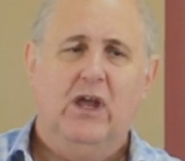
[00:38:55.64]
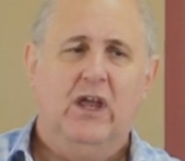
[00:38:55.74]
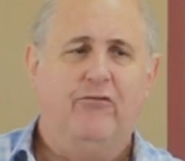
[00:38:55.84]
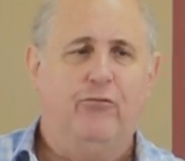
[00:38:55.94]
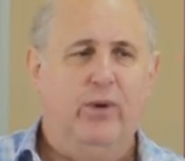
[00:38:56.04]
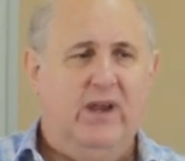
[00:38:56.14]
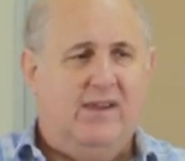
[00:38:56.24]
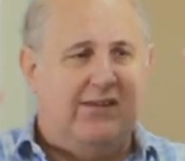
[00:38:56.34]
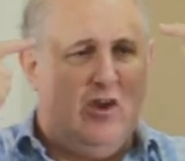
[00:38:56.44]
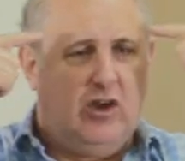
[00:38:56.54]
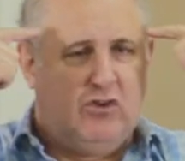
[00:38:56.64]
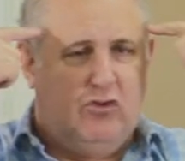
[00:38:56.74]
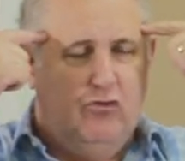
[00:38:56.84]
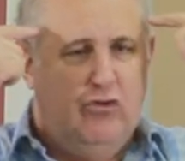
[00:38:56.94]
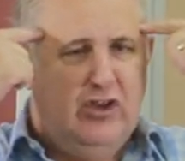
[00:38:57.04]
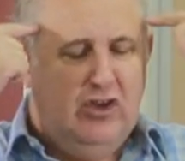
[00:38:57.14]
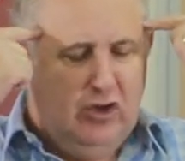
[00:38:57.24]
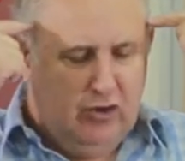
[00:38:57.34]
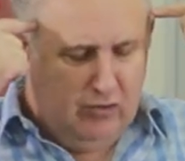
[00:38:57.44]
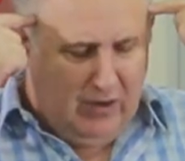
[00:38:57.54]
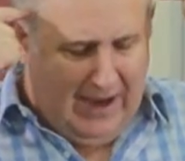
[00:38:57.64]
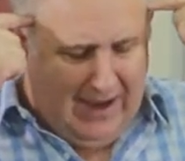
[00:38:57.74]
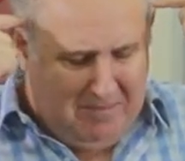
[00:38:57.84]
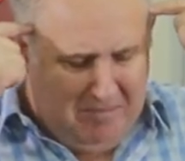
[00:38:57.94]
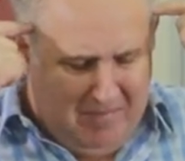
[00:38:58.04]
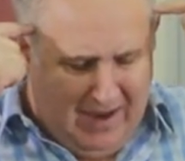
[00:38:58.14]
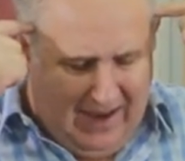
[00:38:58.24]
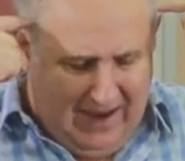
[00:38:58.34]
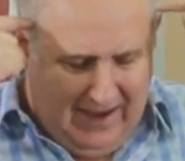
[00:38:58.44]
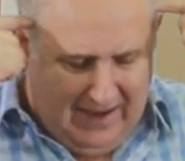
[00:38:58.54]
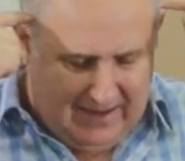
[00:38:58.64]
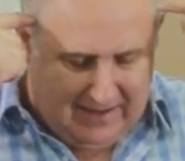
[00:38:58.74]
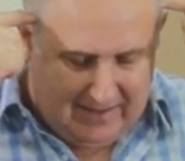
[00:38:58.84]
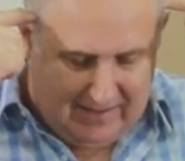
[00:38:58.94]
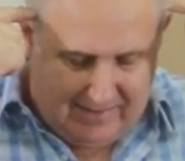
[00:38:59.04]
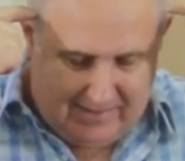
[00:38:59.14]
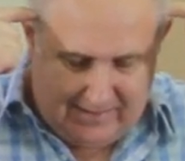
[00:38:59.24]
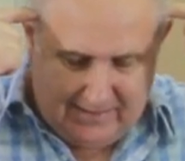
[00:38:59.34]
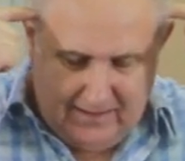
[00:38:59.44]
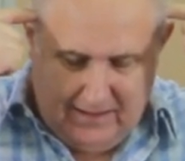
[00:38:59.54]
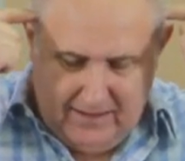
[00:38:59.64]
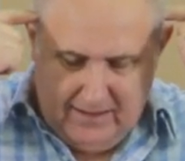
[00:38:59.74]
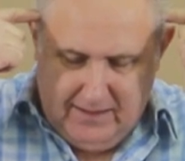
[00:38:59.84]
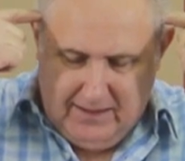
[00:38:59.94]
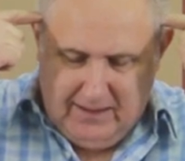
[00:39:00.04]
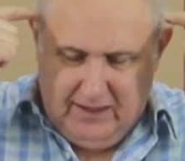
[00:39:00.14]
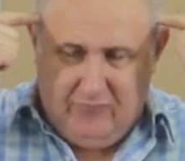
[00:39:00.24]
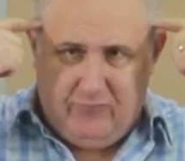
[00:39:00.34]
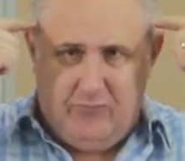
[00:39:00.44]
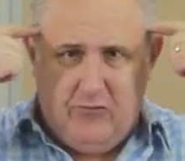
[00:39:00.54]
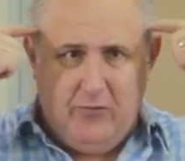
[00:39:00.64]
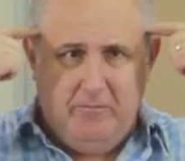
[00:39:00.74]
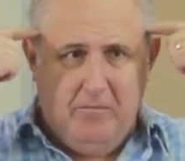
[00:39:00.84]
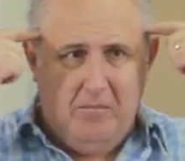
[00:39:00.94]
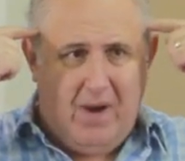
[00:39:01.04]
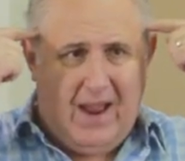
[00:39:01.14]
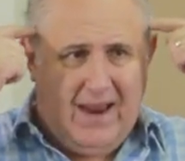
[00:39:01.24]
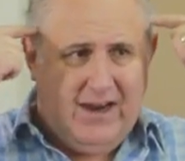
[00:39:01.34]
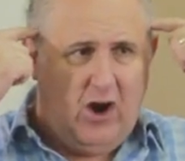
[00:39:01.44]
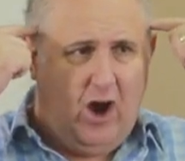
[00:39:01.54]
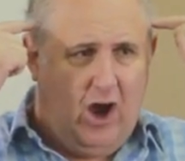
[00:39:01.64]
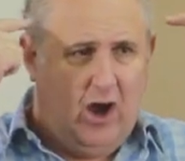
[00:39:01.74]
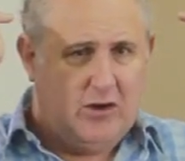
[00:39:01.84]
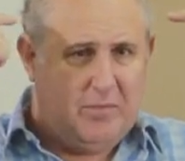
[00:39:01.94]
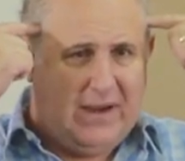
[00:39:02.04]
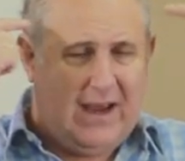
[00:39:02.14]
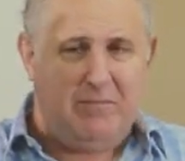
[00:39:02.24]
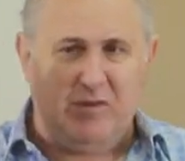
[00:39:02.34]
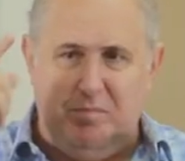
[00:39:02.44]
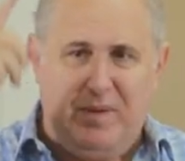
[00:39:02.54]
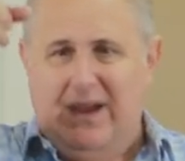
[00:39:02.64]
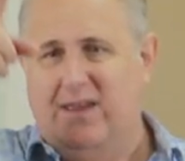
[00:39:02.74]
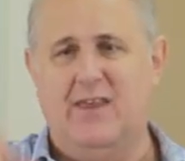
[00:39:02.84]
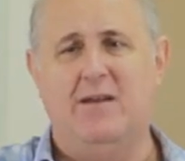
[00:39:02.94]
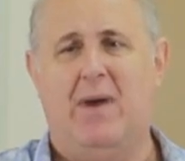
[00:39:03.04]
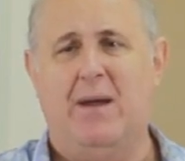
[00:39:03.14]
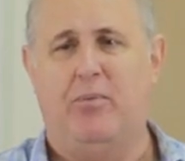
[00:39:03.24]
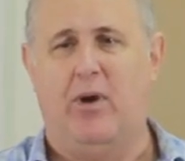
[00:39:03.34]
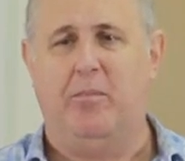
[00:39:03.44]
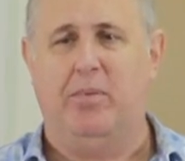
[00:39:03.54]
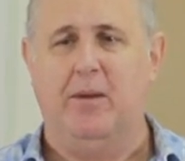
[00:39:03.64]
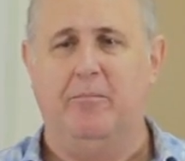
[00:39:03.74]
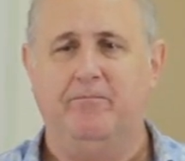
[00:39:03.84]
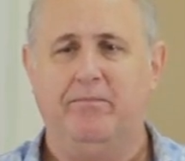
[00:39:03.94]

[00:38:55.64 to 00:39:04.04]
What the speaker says: If we start to renew our minds, if my God becomes bigger than my problem.